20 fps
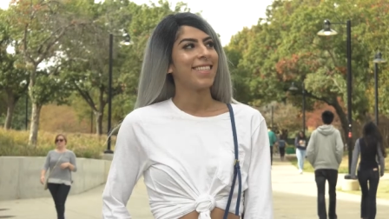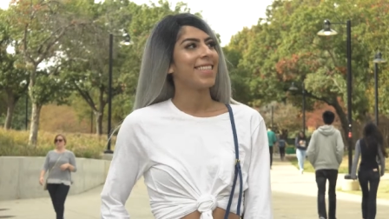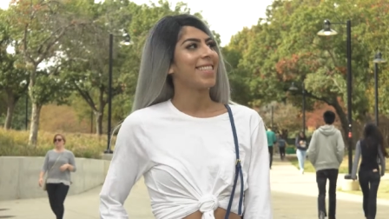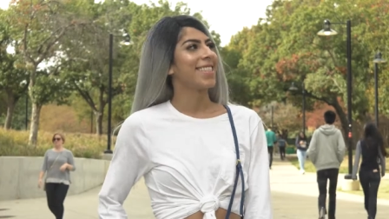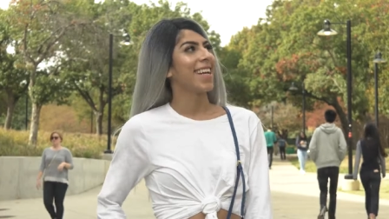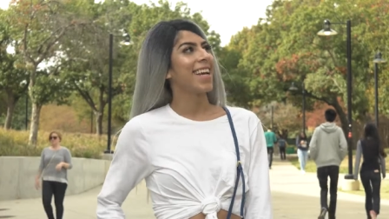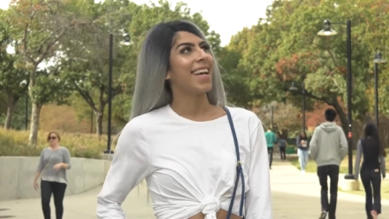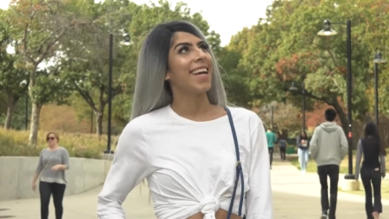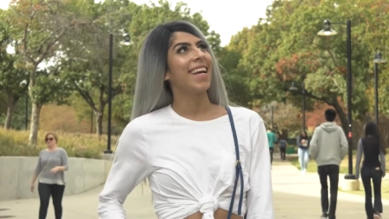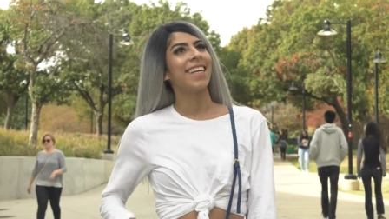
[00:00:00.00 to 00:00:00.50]

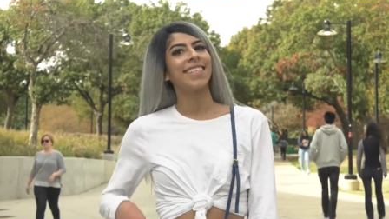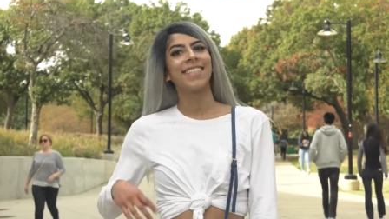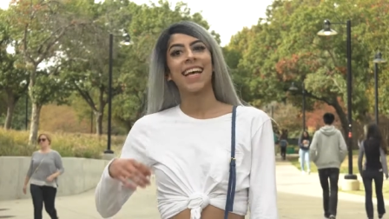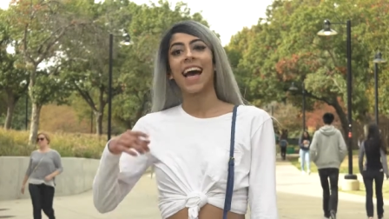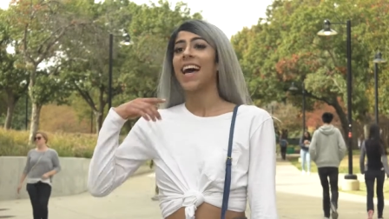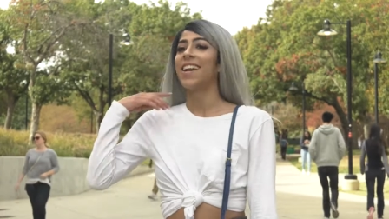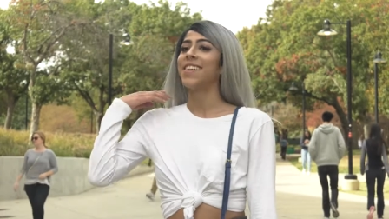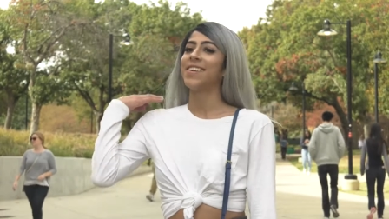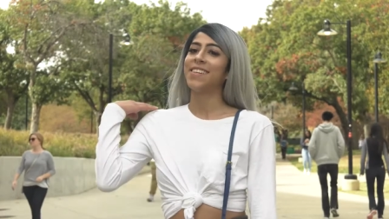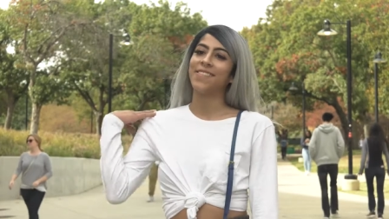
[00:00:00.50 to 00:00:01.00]
Shit,
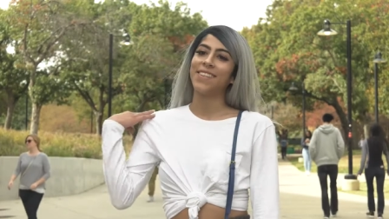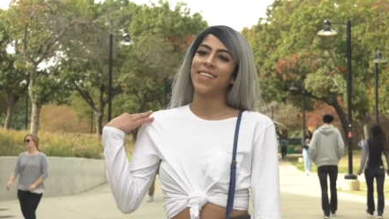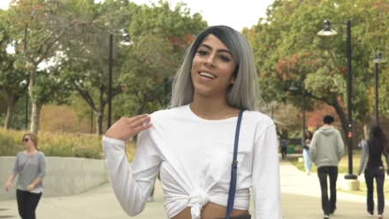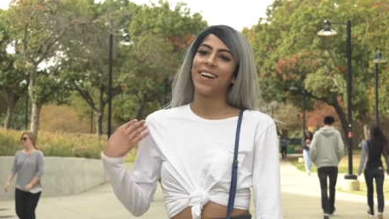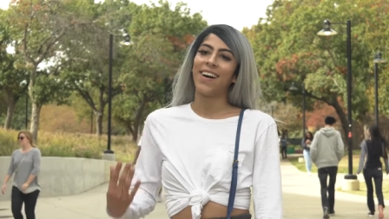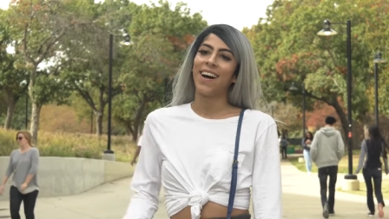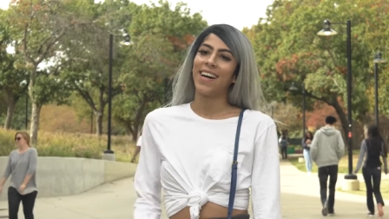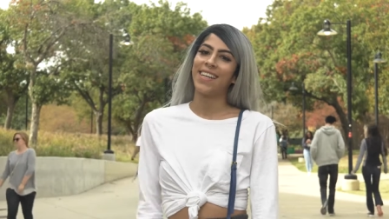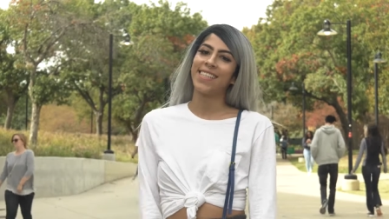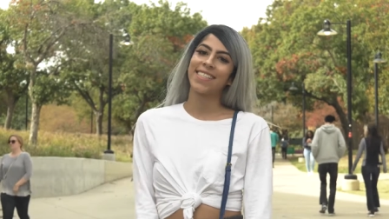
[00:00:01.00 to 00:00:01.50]
I don't even
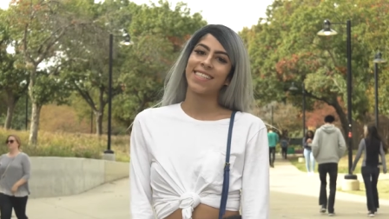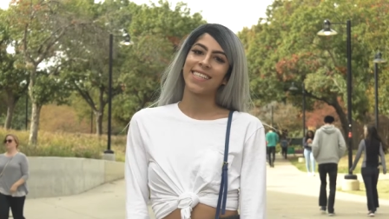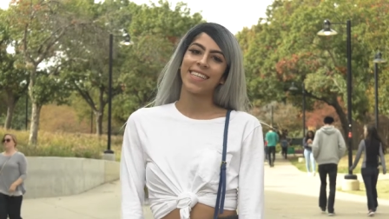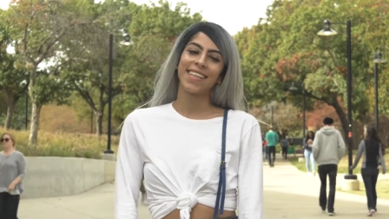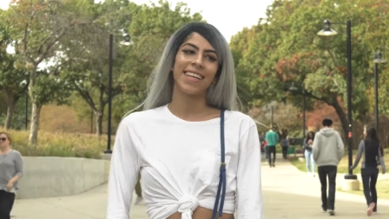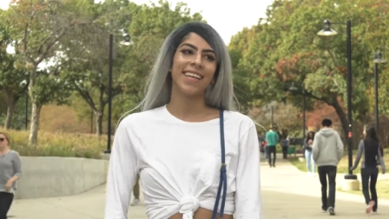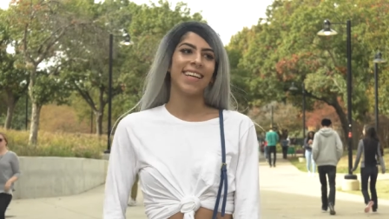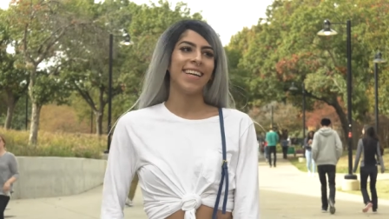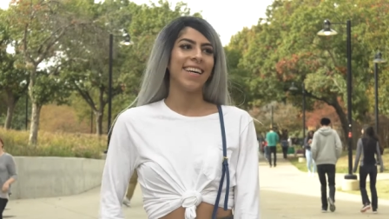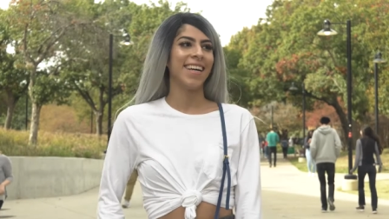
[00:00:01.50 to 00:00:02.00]
know,
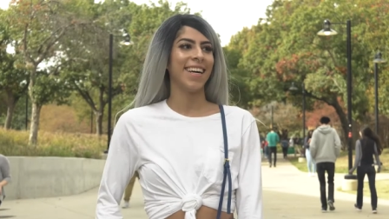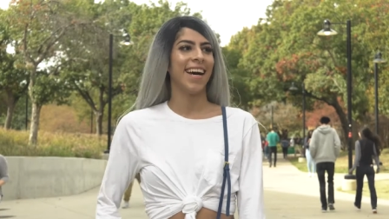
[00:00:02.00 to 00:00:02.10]
honestly.